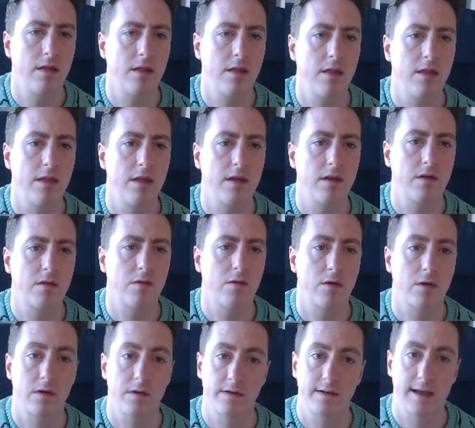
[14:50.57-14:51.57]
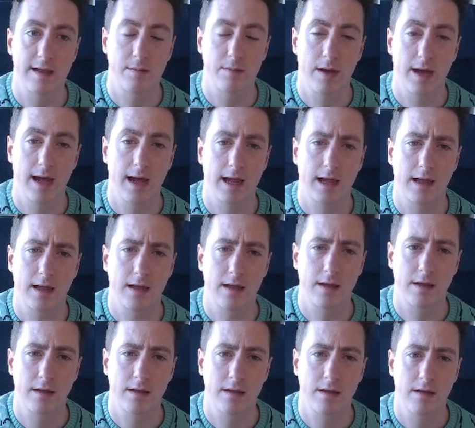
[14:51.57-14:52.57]
this rook will take back.
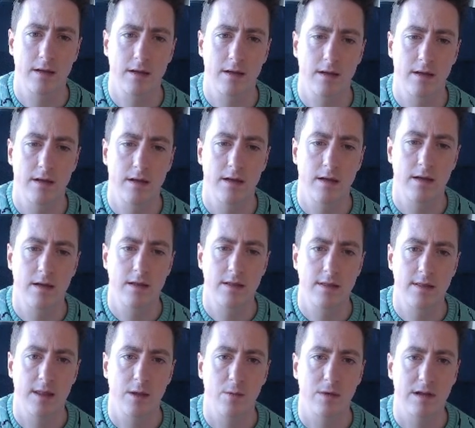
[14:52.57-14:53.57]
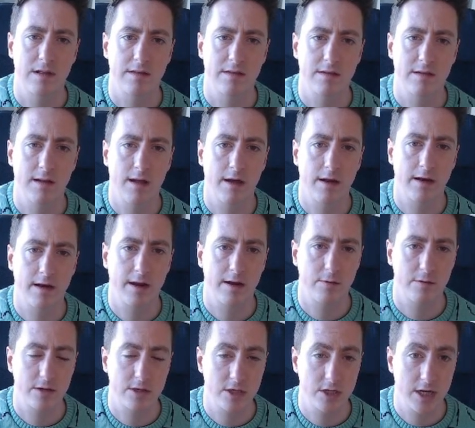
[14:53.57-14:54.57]
Then we can slot in here
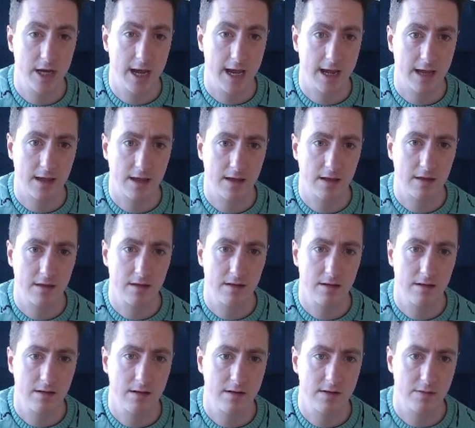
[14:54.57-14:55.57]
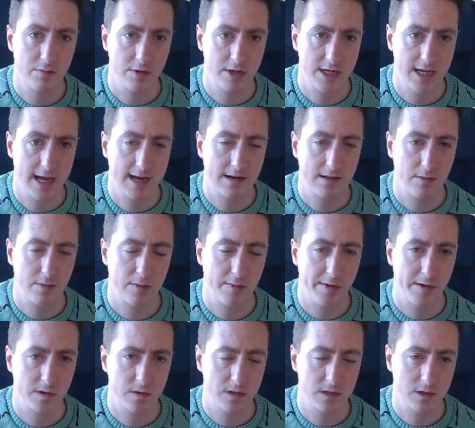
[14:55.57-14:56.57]
with check to protect the
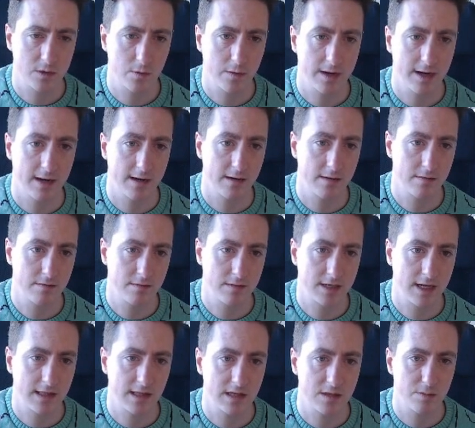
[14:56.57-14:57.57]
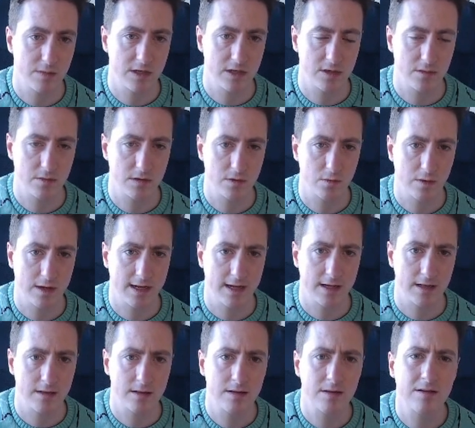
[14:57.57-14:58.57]
promotion square, get this bishop as
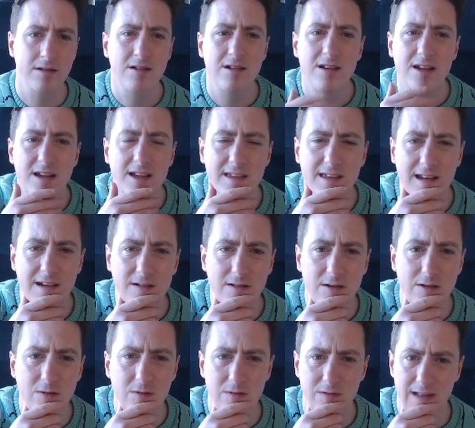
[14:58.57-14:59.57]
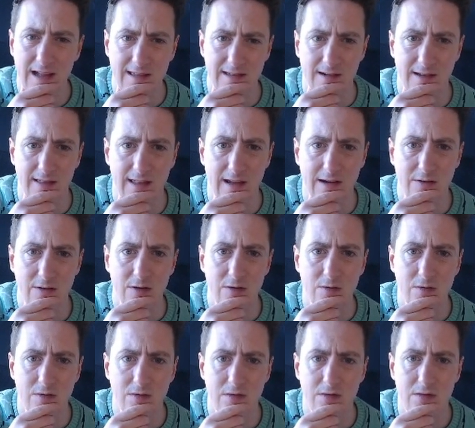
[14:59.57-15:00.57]
well. Is that true? That's not that true.
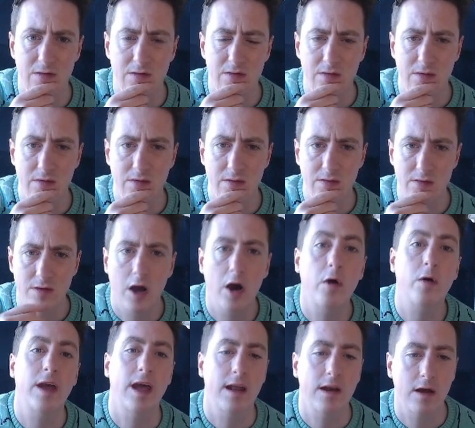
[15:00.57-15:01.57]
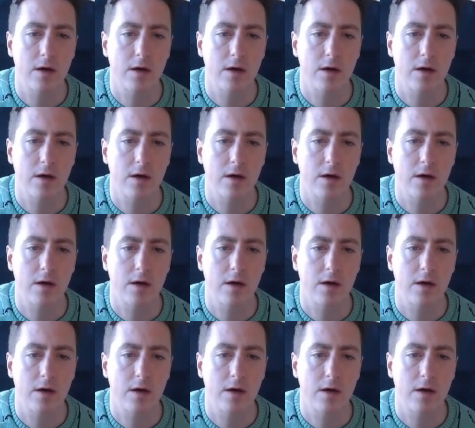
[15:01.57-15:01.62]
Oh yeah, no,